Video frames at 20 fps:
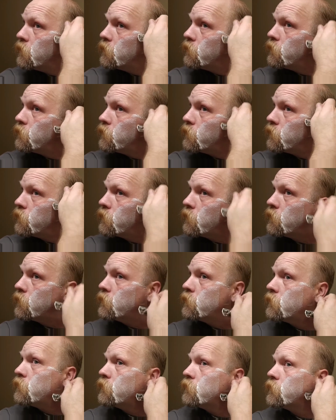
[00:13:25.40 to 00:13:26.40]
is
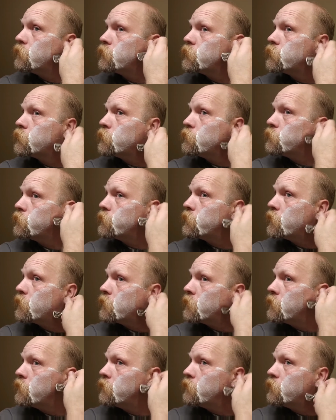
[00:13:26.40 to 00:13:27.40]
starting to show
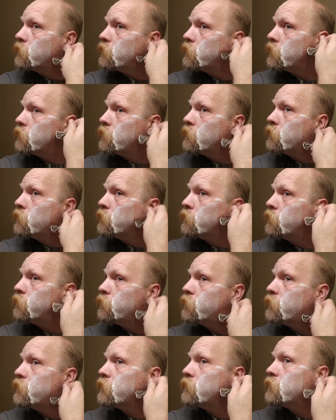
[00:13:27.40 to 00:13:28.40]
signs
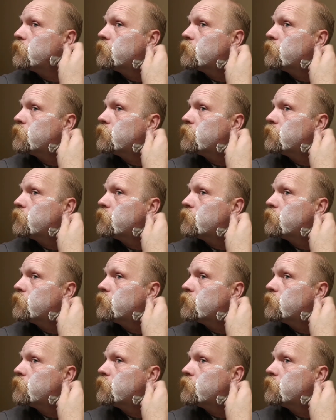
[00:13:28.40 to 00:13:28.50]
of,